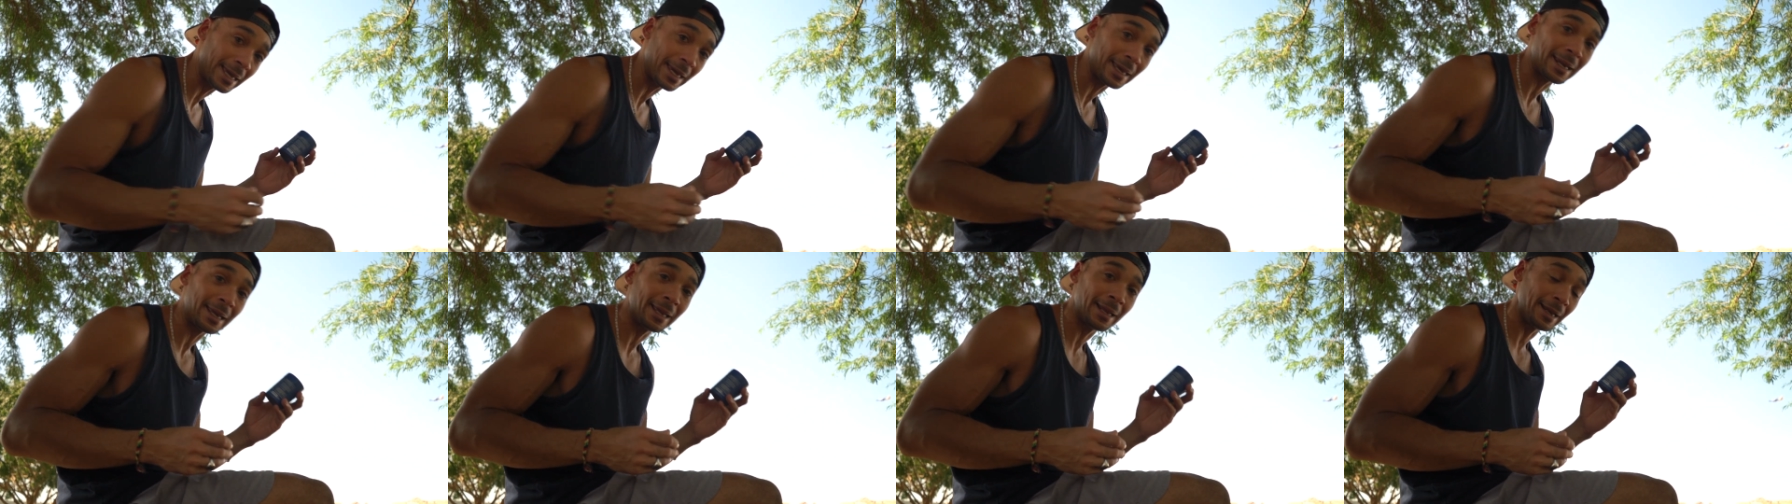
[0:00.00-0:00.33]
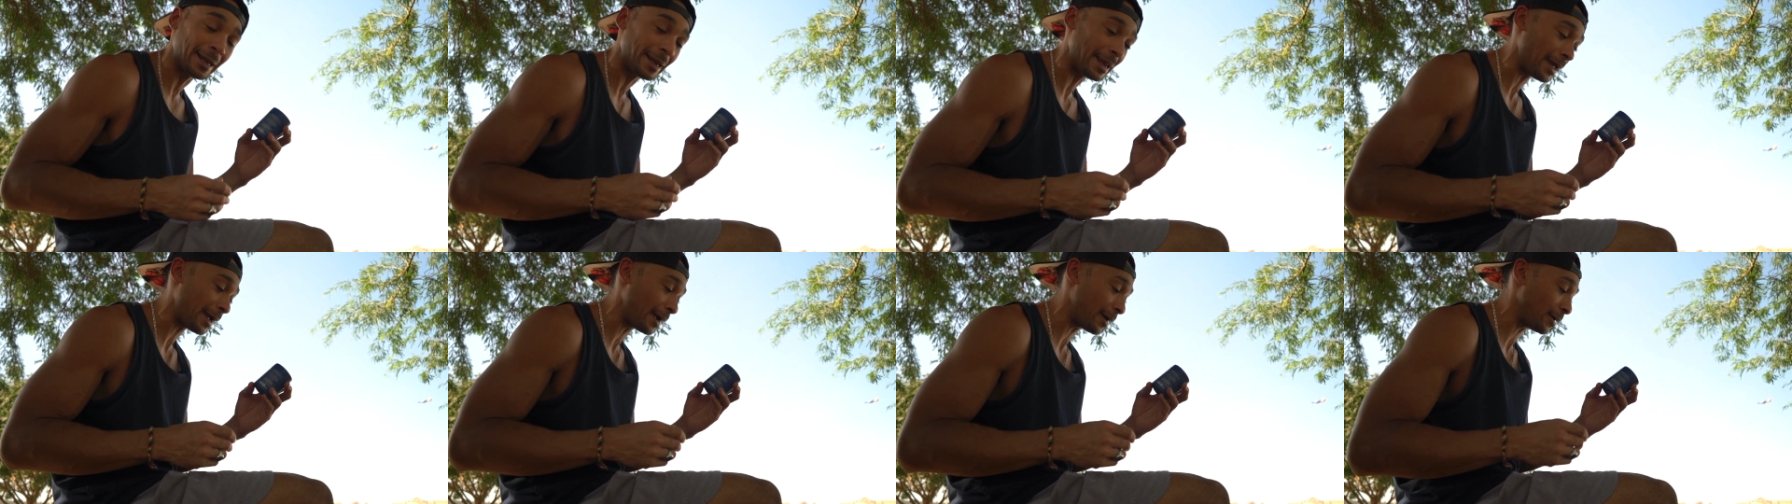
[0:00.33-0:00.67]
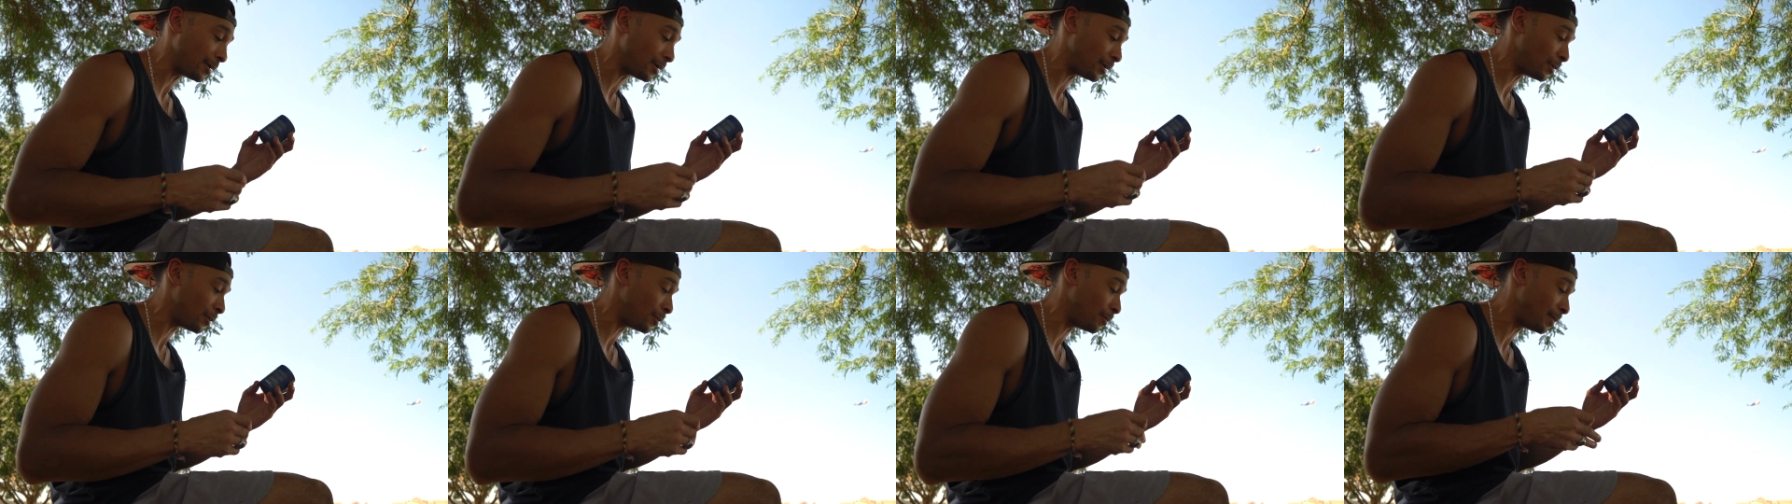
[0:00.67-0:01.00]
it in
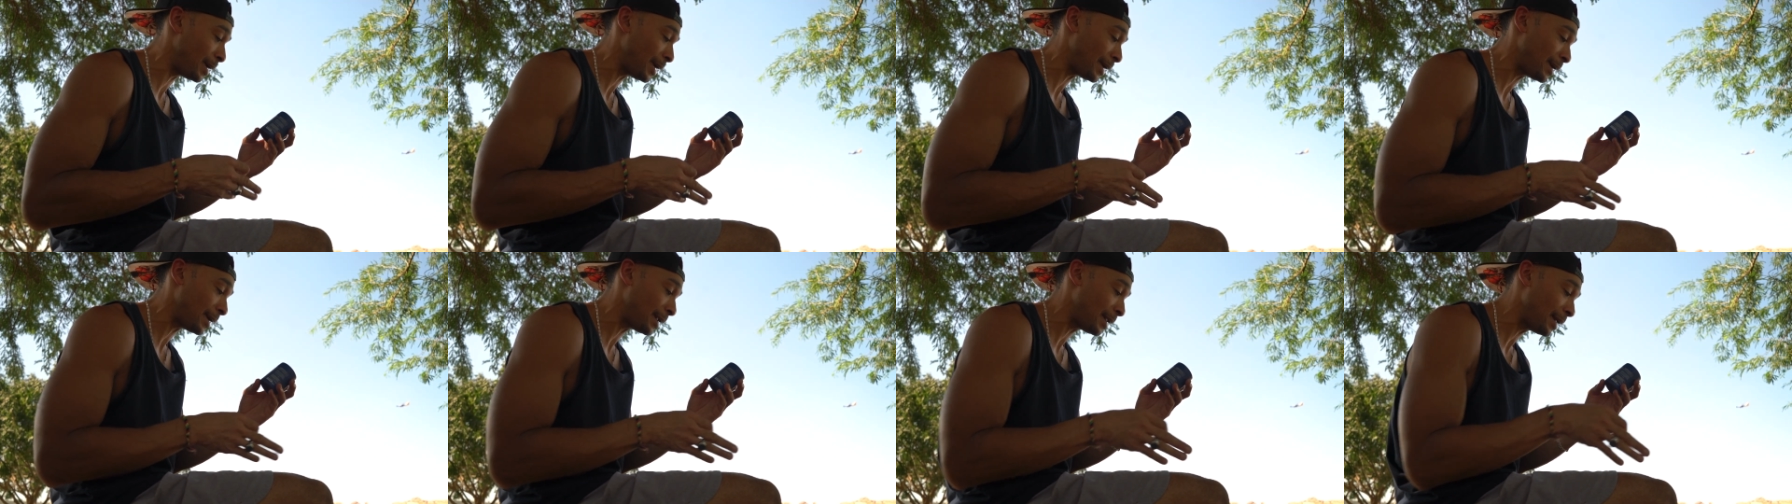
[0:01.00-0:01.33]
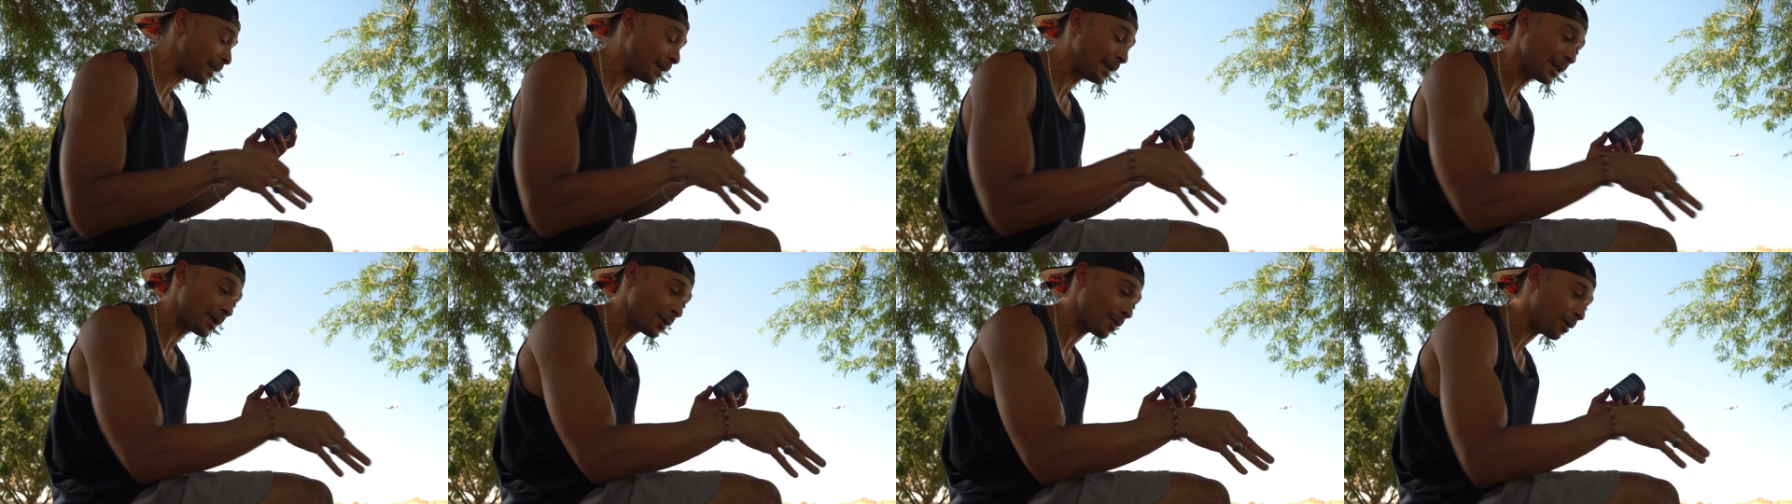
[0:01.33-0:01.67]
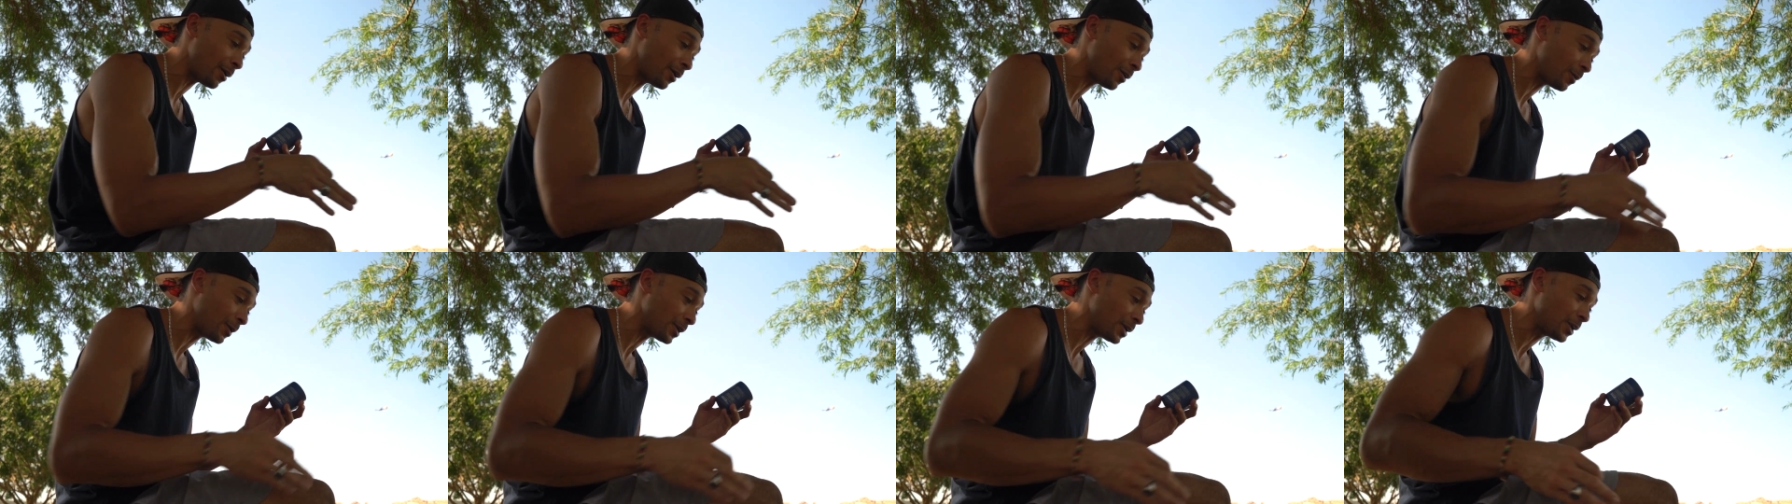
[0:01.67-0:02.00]
there, you know, make it in there
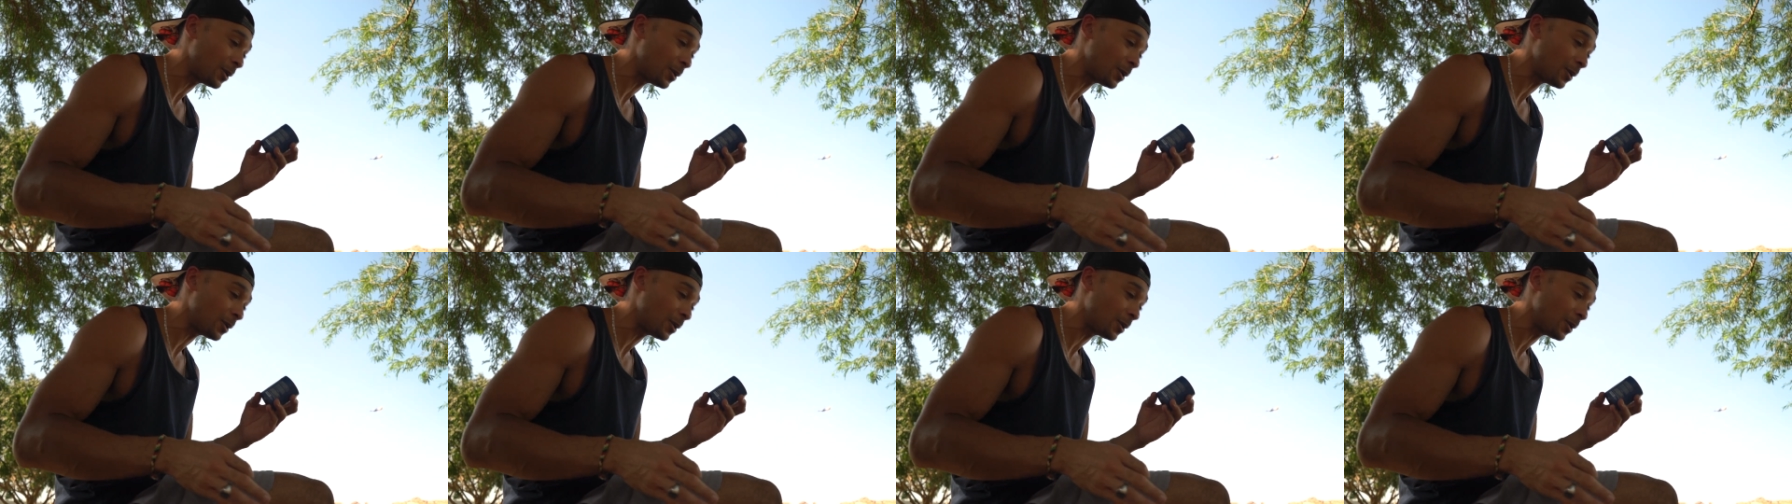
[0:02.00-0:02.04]
all the way.